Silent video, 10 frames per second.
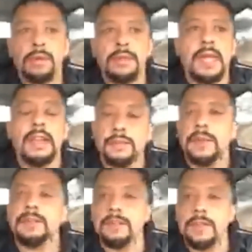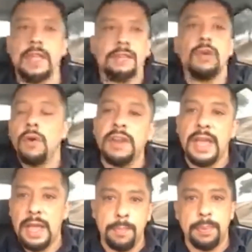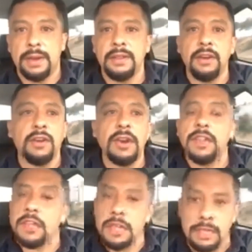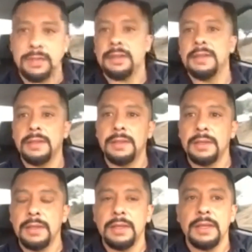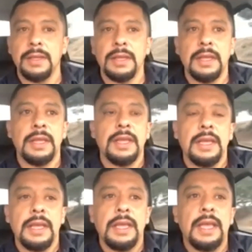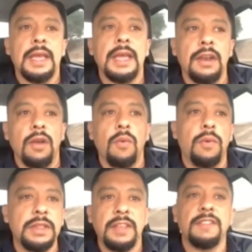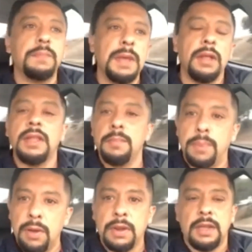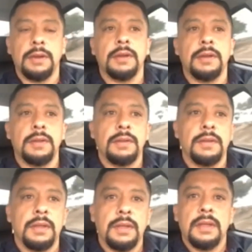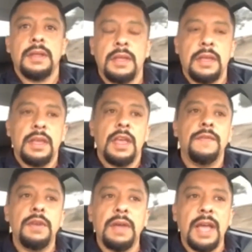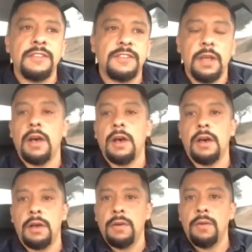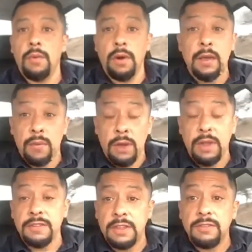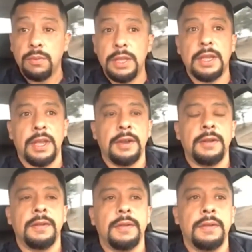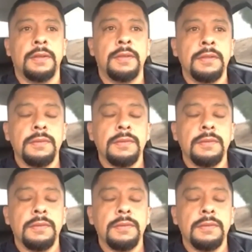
And it's predictable that if it's going to happen, they're going to cheat. And with this mail-in voting, if you guys saw where I was this weekend,